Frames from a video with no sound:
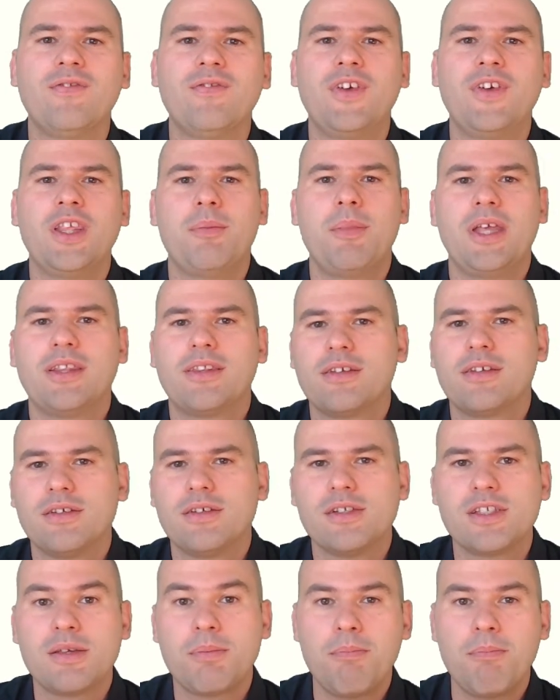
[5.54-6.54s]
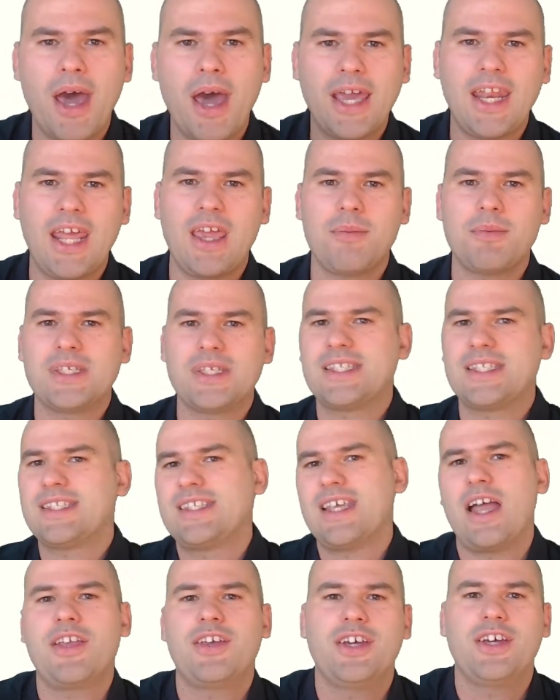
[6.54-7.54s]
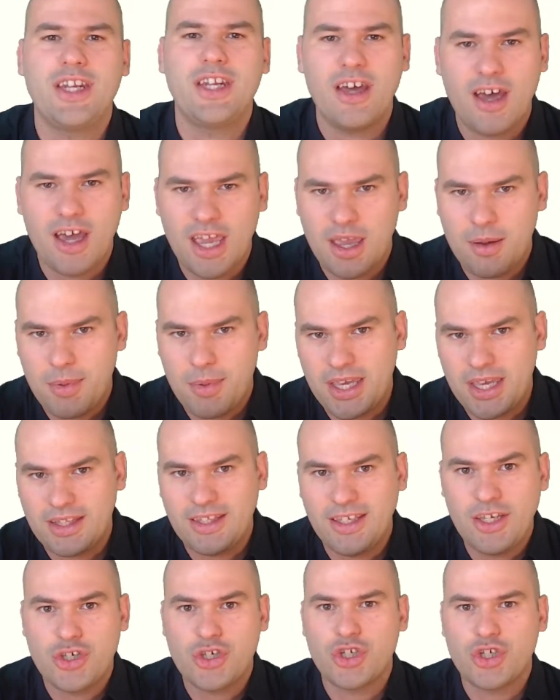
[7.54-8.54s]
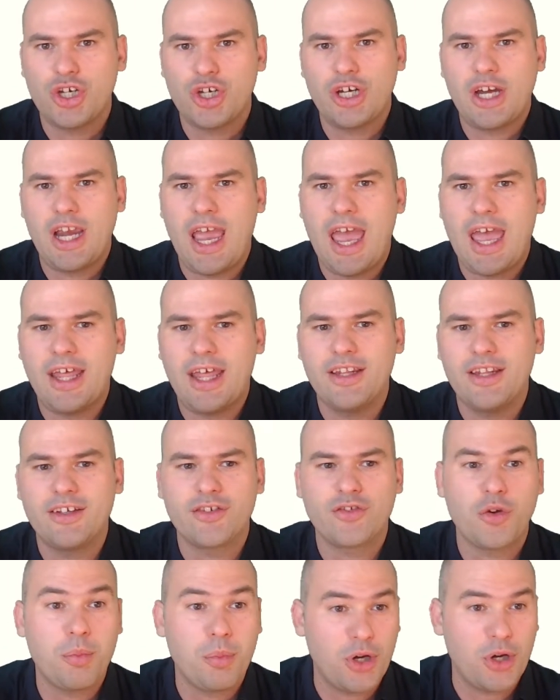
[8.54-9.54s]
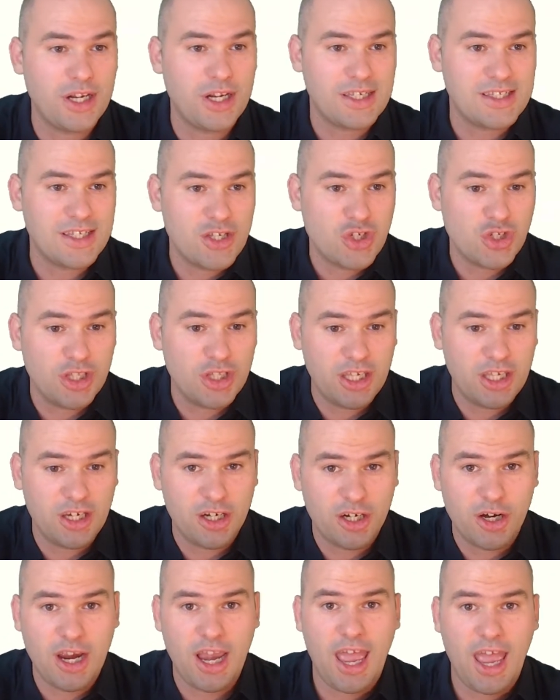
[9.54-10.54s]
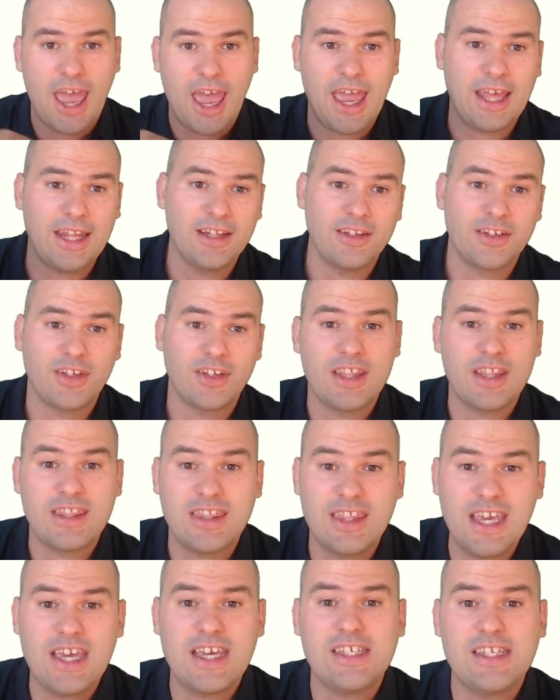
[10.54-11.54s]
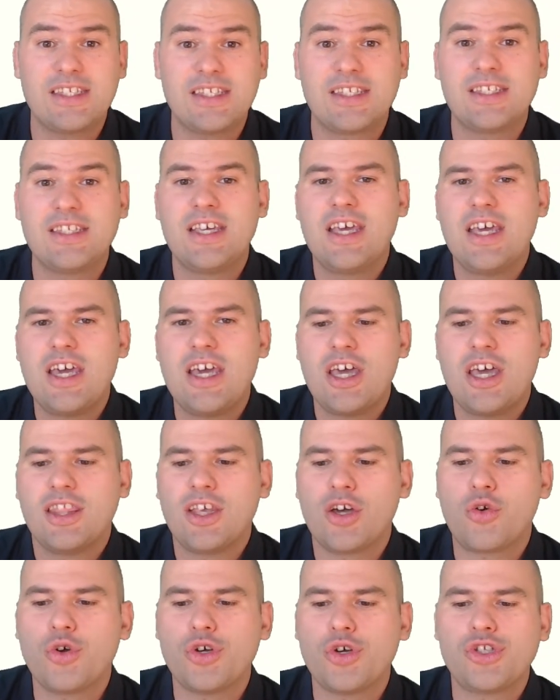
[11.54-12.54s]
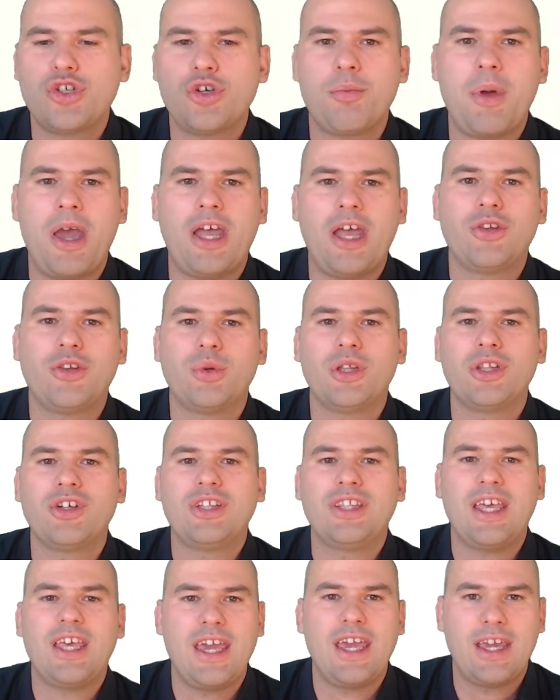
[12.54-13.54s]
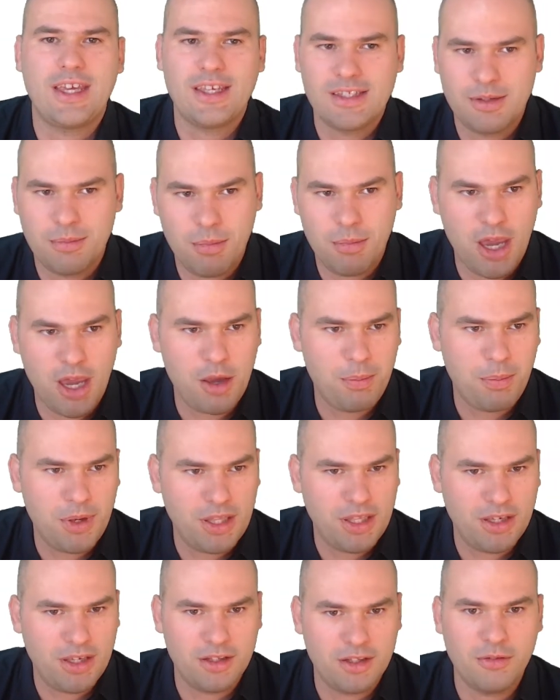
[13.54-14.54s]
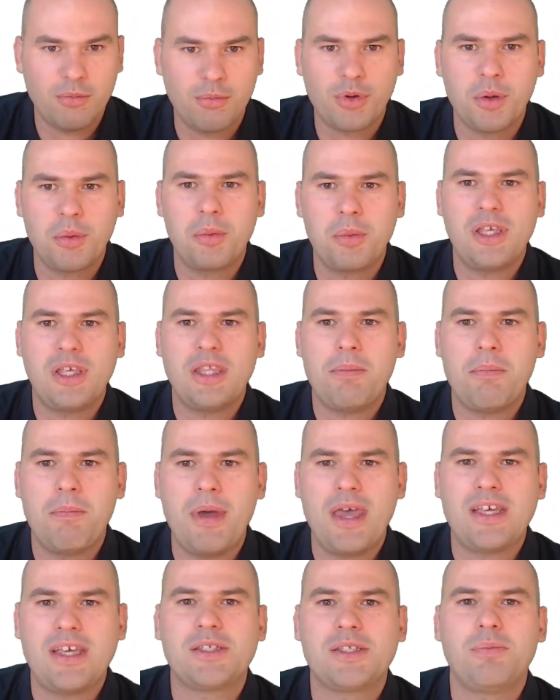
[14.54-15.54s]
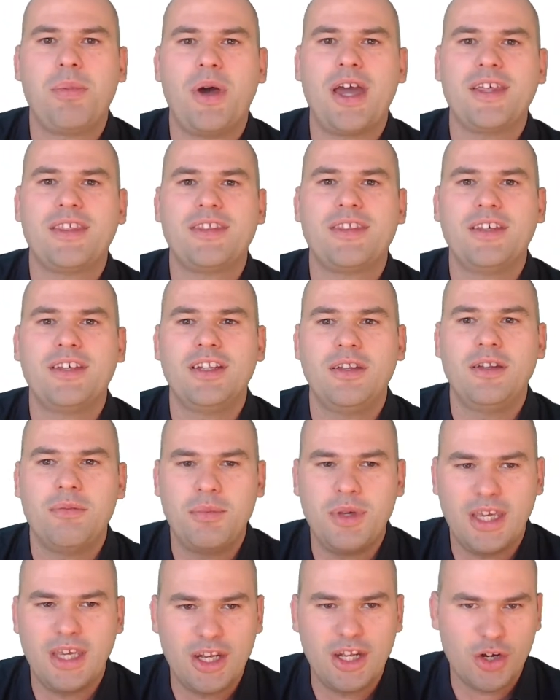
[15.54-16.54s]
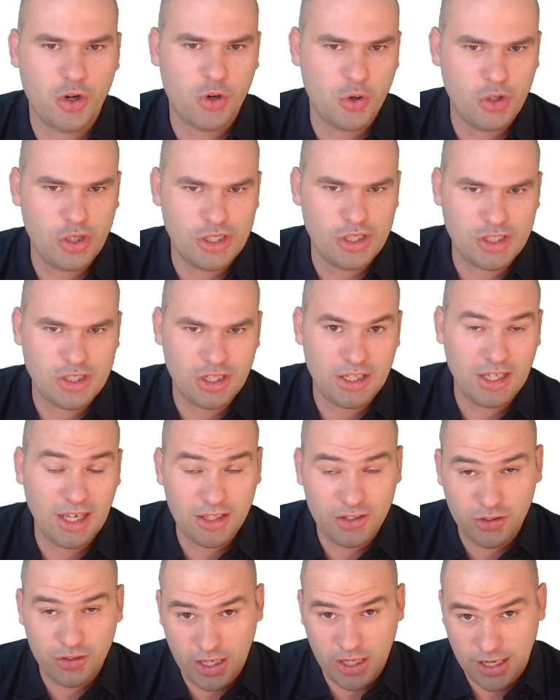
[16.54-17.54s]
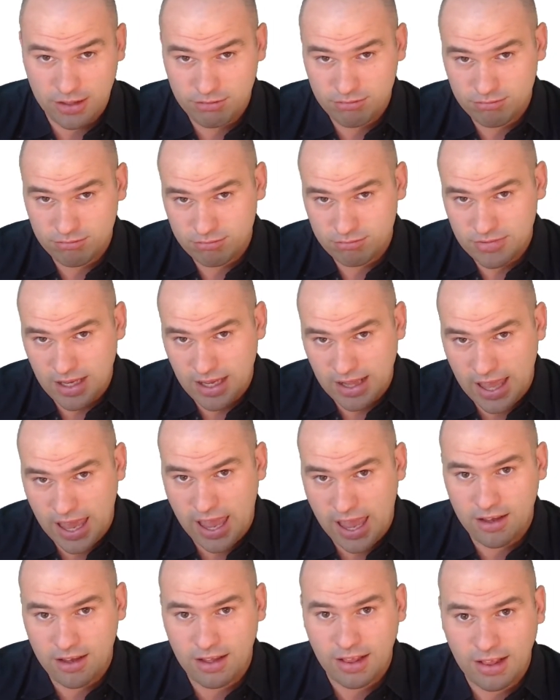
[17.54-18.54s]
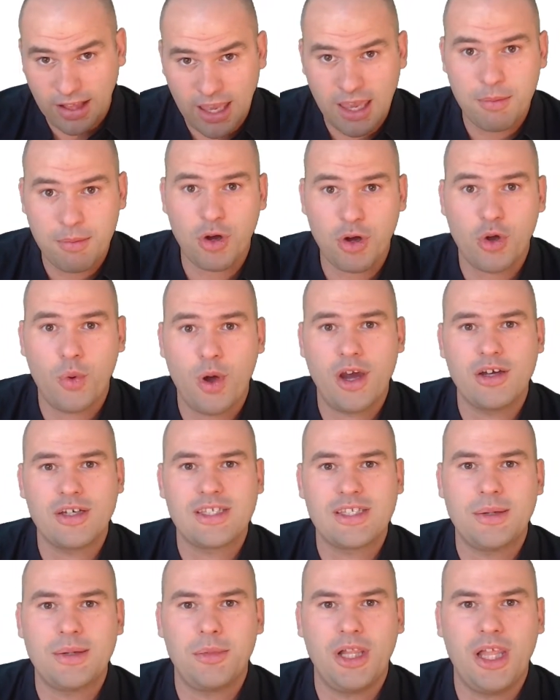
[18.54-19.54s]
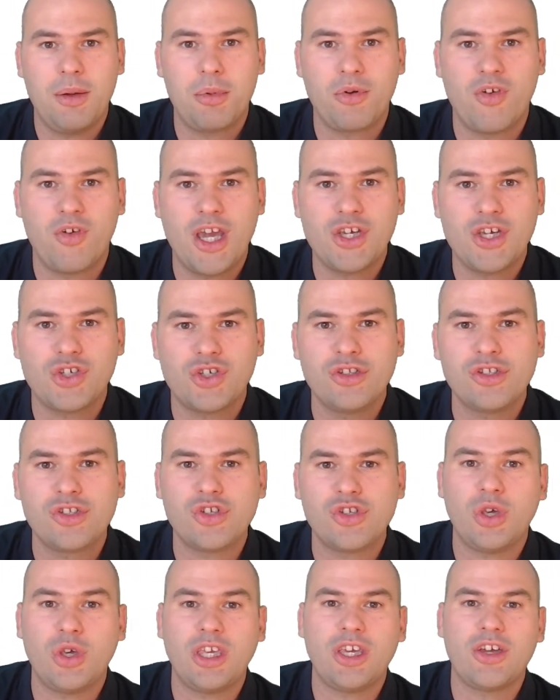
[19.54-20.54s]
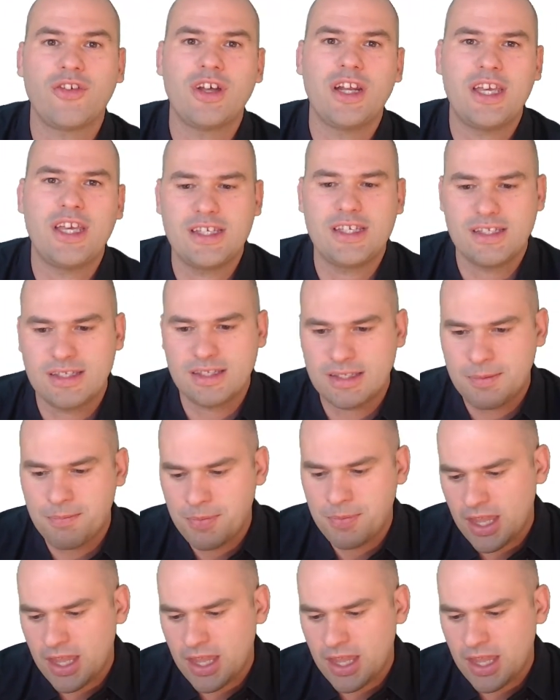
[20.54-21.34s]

Fundamentals. My name is Sanjin. I am a teacher and a robotics engineer, and the course you're about to undertake, is, in my opinion, probably the best Python beginner course on the internet. Now, that claim requires some elaboration, so here it is.